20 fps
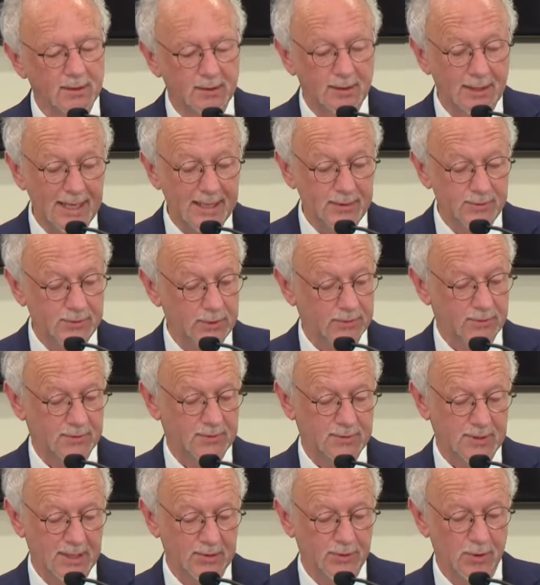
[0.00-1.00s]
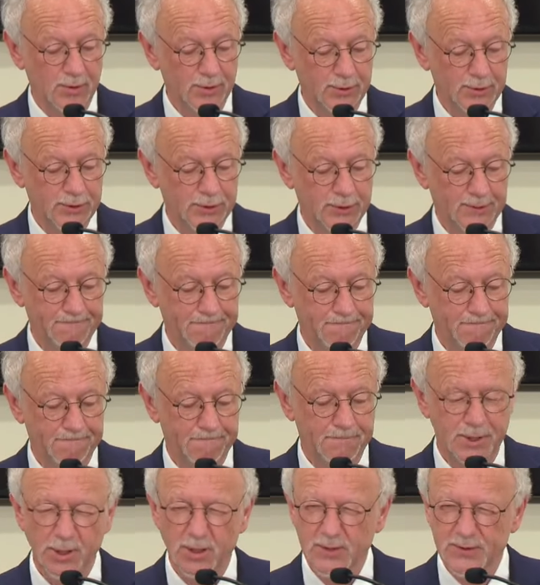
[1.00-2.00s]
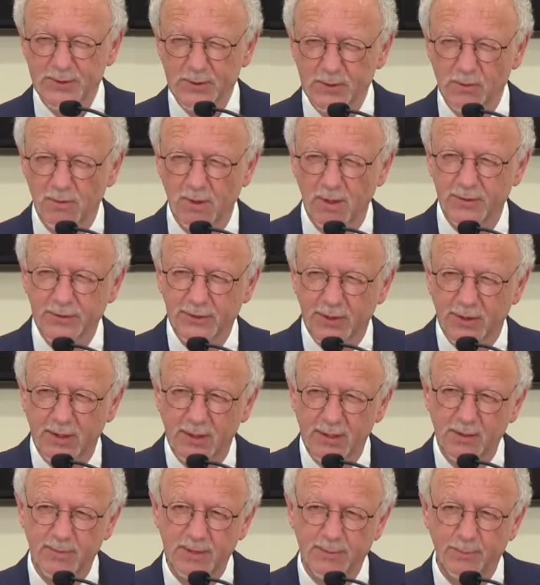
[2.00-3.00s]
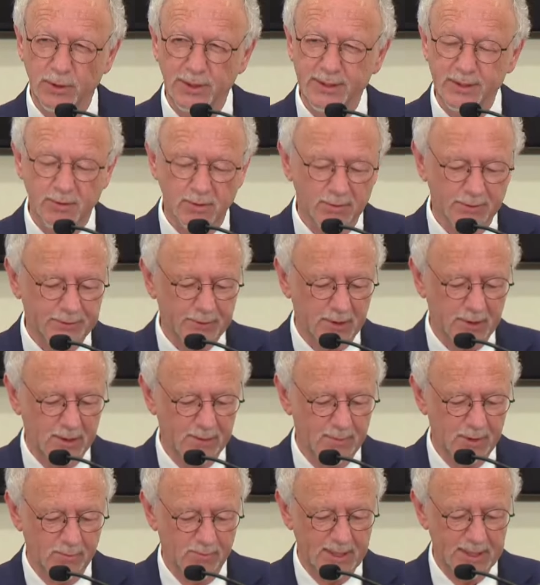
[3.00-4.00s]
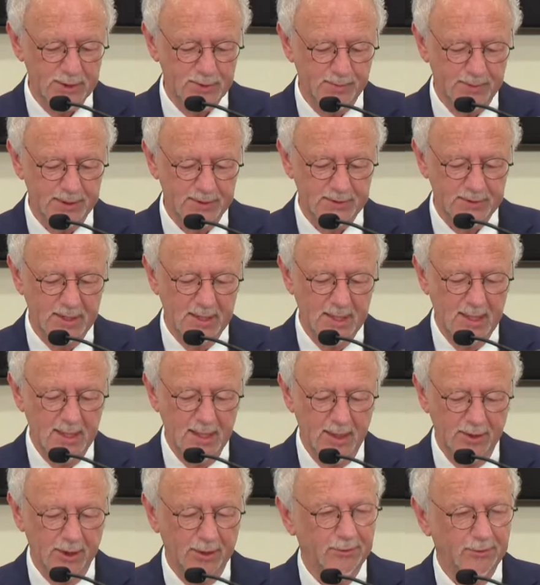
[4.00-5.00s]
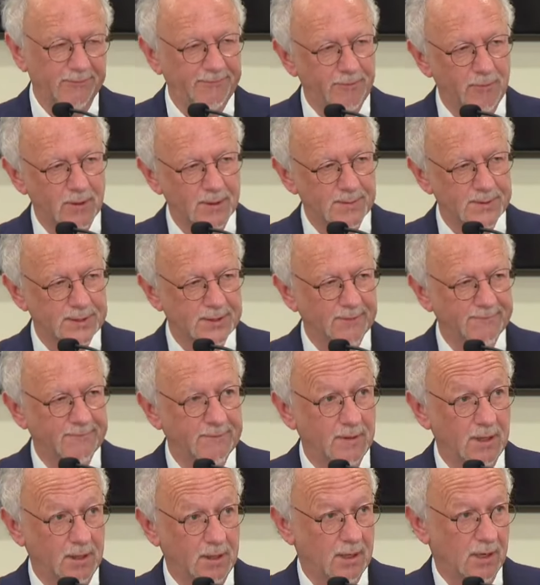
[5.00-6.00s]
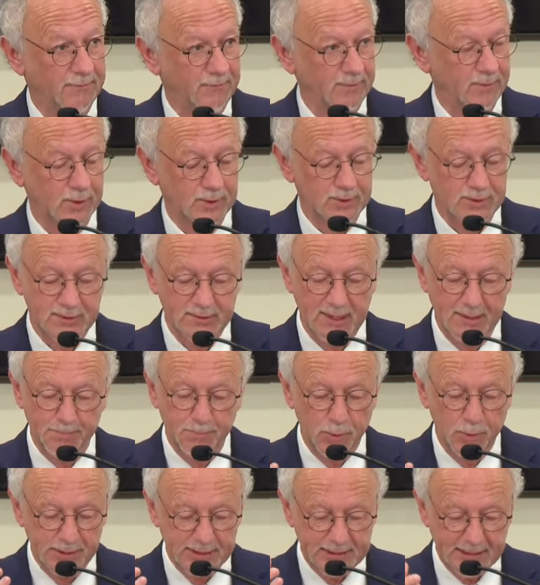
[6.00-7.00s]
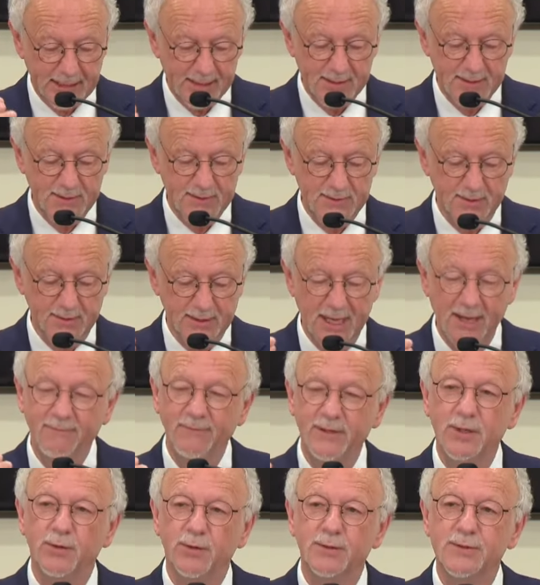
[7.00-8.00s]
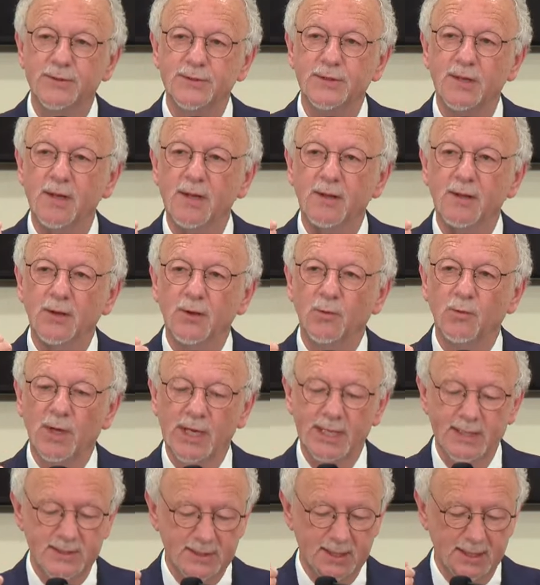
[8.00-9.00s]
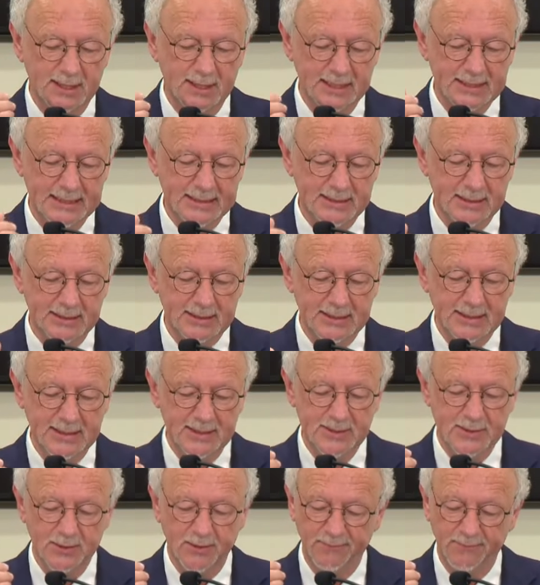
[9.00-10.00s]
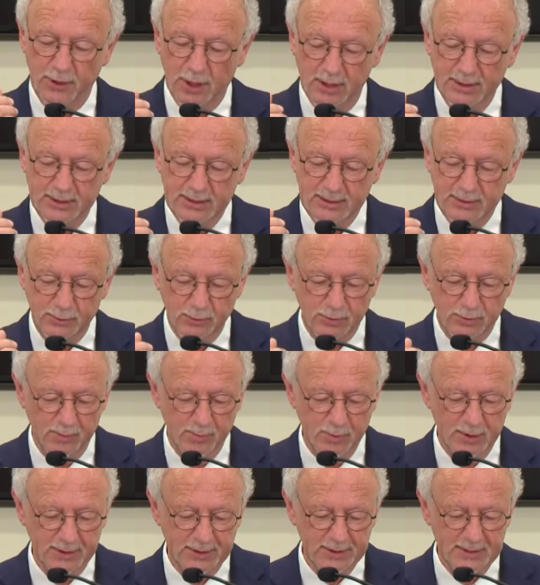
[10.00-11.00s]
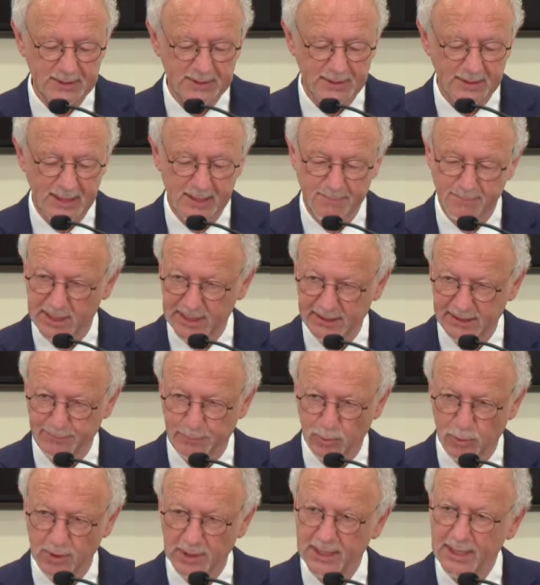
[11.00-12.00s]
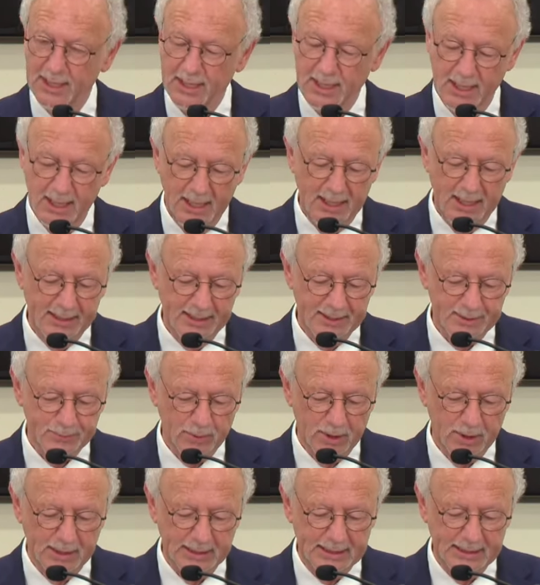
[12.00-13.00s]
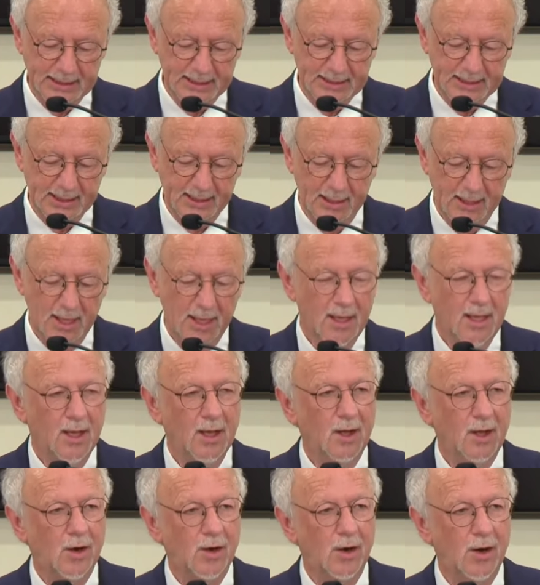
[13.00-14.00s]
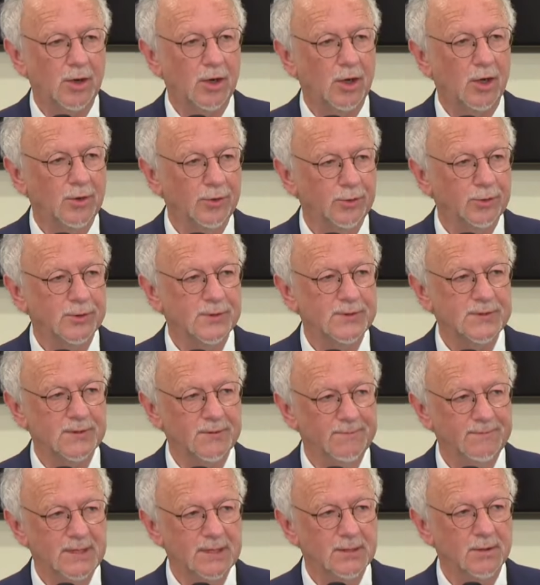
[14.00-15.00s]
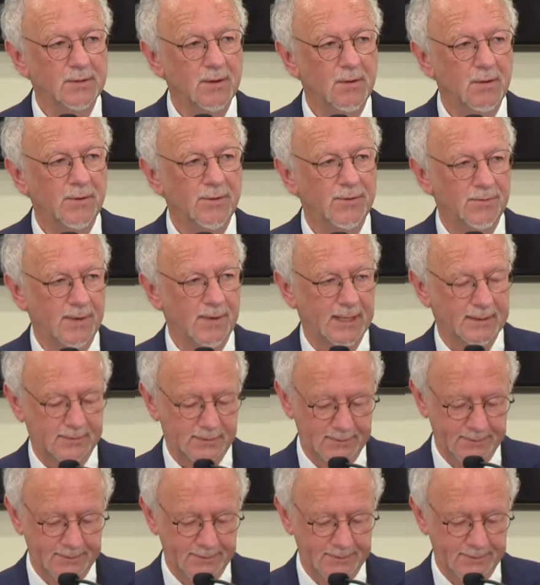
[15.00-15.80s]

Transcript: land use and ownership, but also autonomy, political autonomy arrangements and other forms of governance that protects the livelihoods, rights and identities of non-Hindu communities in Manipur and elsewhere in India are under severe threat.